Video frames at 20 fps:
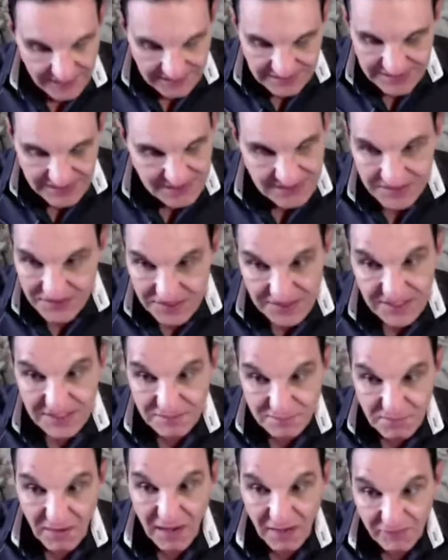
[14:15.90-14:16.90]
This is this
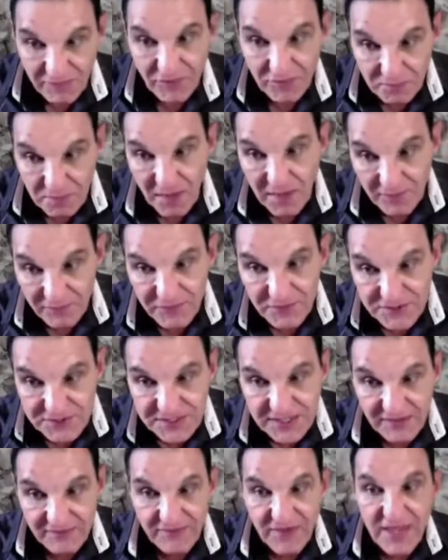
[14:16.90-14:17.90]
is powerful, powerful
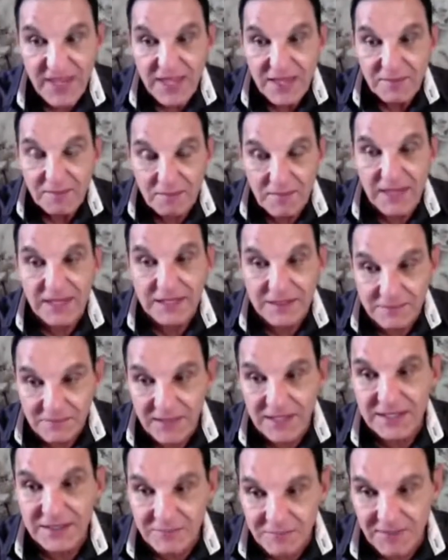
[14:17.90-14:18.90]
stuff. Many,
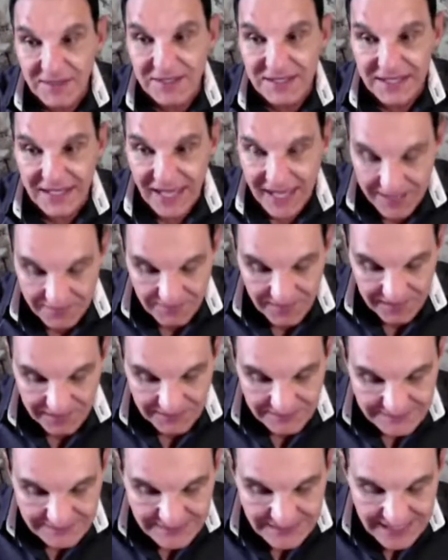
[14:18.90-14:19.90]
many, many.
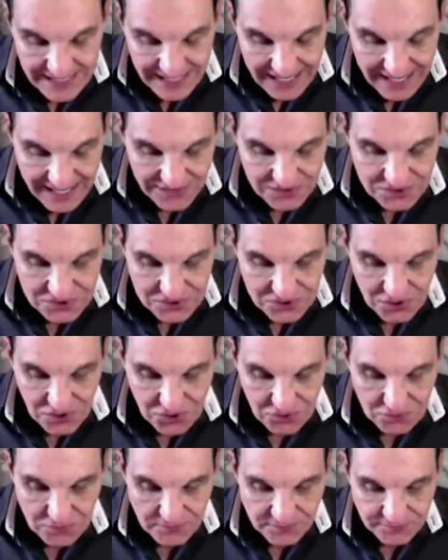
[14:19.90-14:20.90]
Amen. And
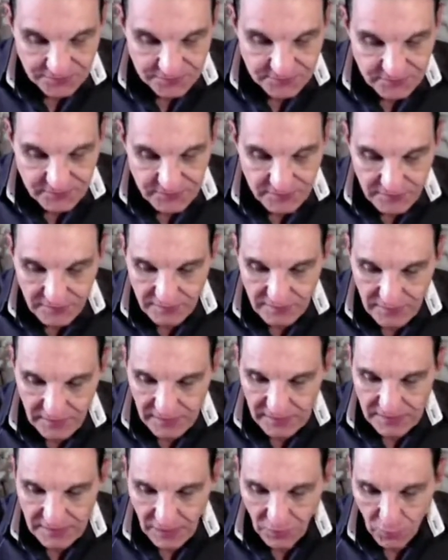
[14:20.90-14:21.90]
so
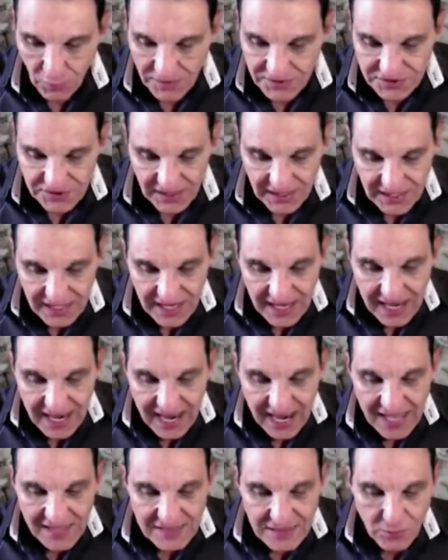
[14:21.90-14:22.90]
now watch it.
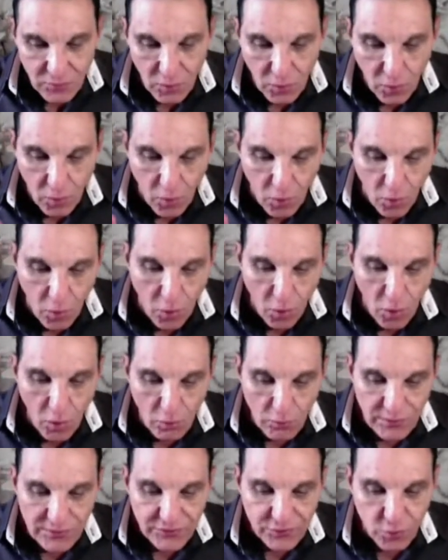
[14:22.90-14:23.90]
And they were
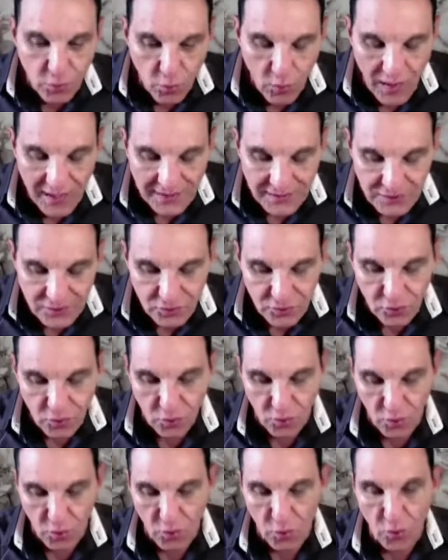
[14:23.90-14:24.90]
all with one
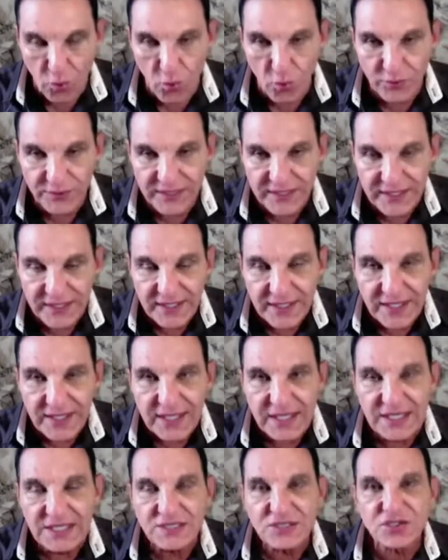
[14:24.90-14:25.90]
accord
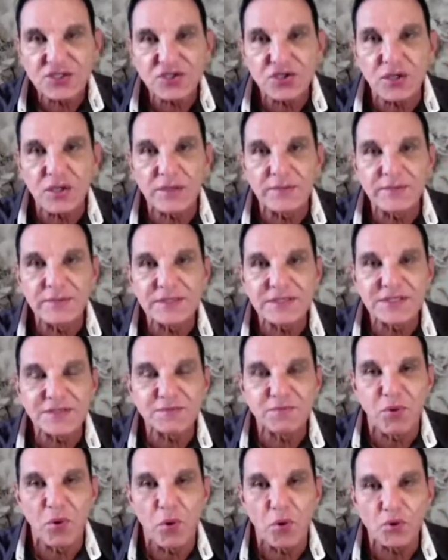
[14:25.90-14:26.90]
in Solomon's
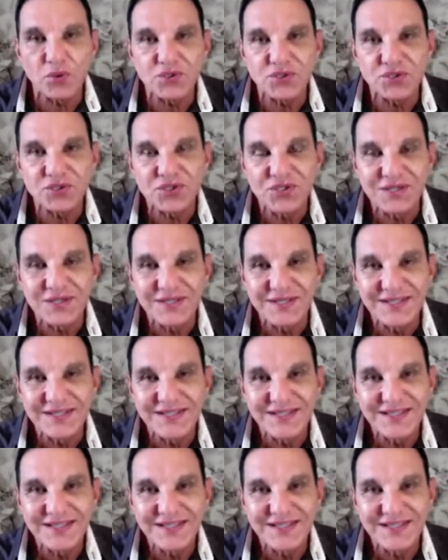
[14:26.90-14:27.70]
porch.